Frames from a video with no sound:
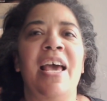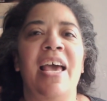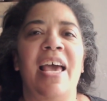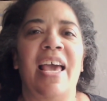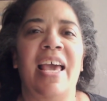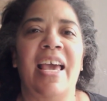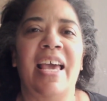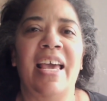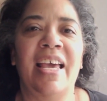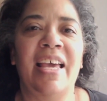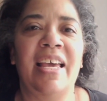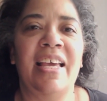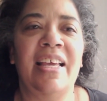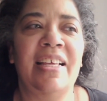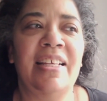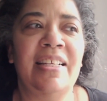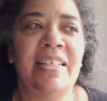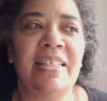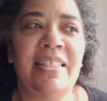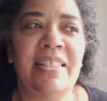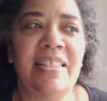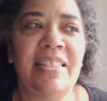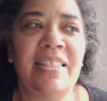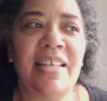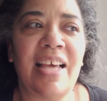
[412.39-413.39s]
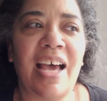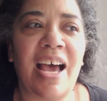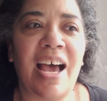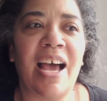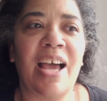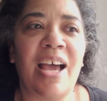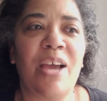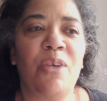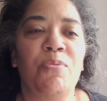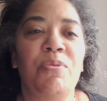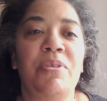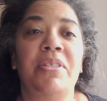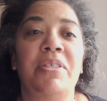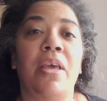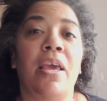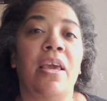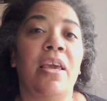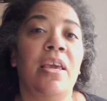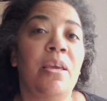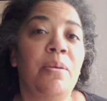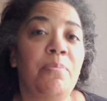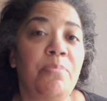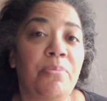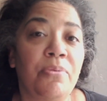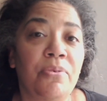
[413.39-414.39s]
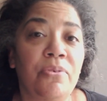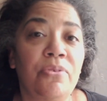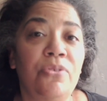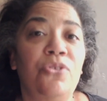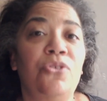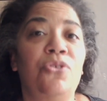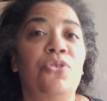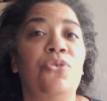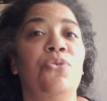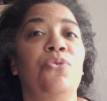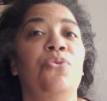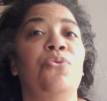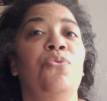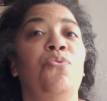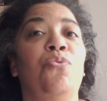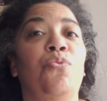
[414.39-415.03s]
and I was able to